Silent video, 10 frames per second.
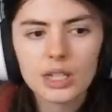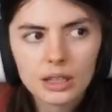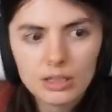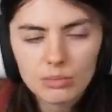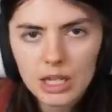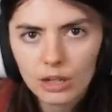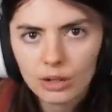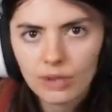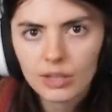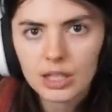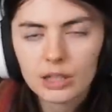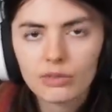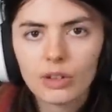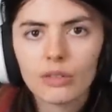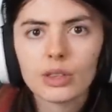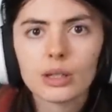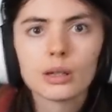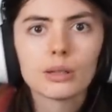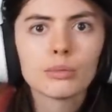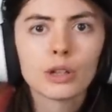the demeanor of
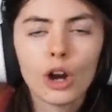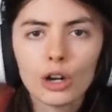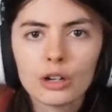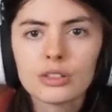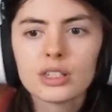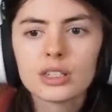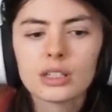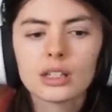the guards,